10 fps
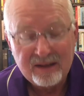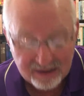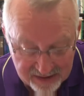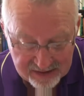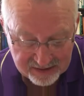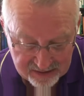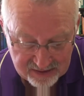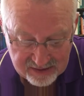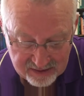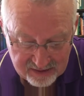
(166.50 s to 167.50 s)

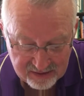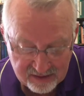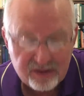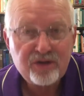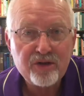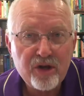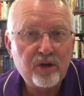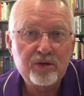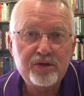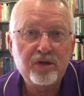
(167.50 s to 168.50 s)
listens to
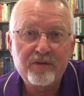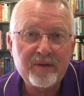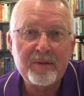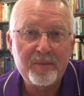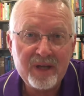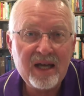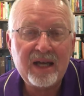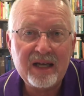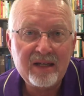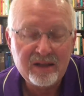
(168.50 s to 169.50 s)
those who from the
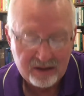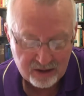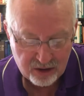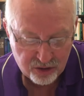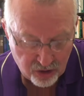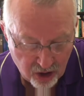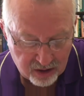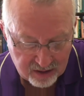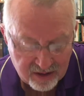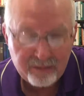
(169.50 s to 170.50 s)
beginning
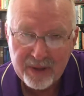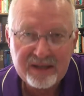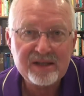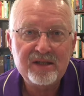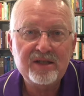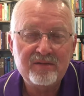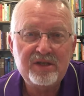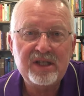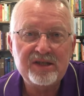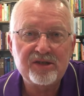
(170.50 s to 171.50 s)
taught the message of
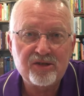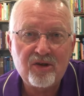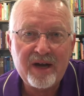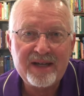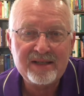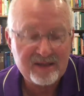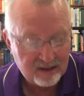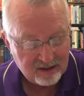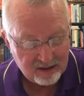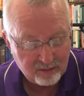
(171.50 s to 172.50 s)
Jesus Christ,
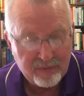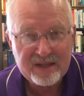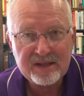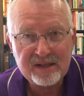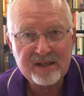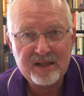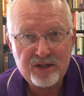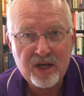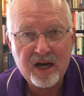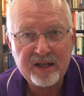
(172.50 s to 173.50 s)
the message that
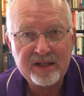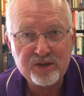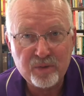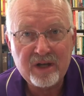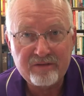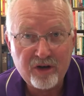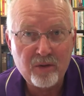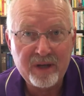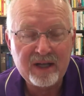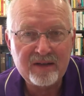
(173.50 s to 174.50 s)
John is
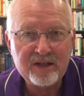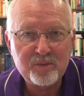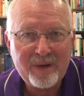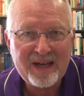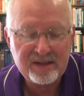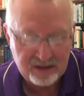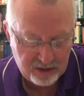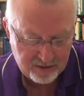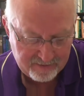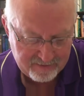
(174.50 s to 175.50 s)
reaffirming in this
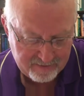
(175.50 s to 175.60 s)
passage.